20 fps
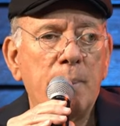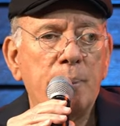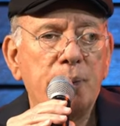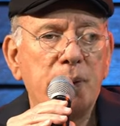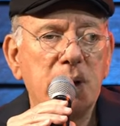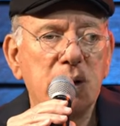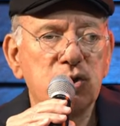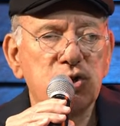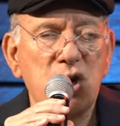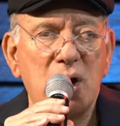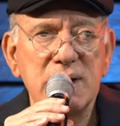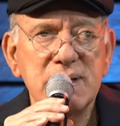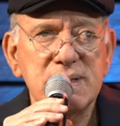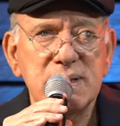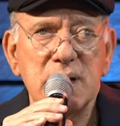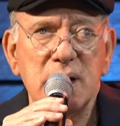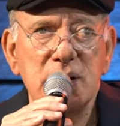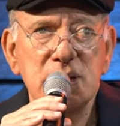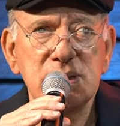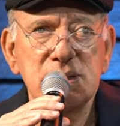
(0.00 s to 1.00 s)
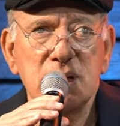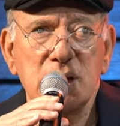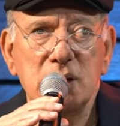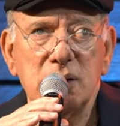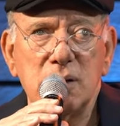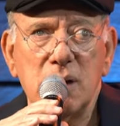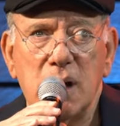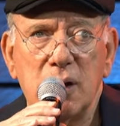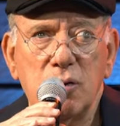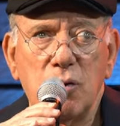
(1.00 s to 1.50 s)
the justice
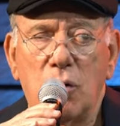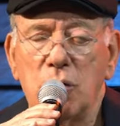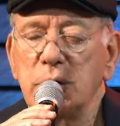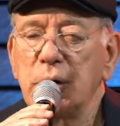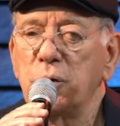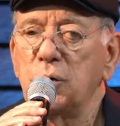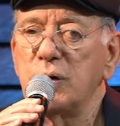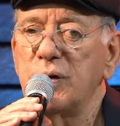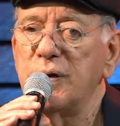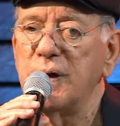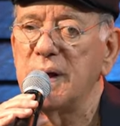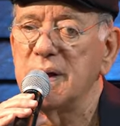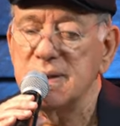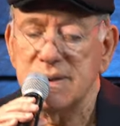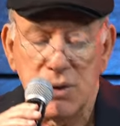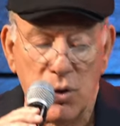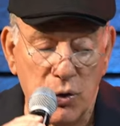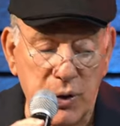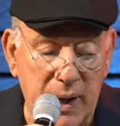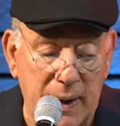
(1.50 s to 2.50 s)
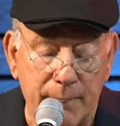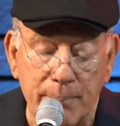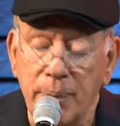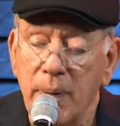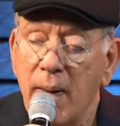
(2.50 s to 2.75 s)
and all the good things. Okay,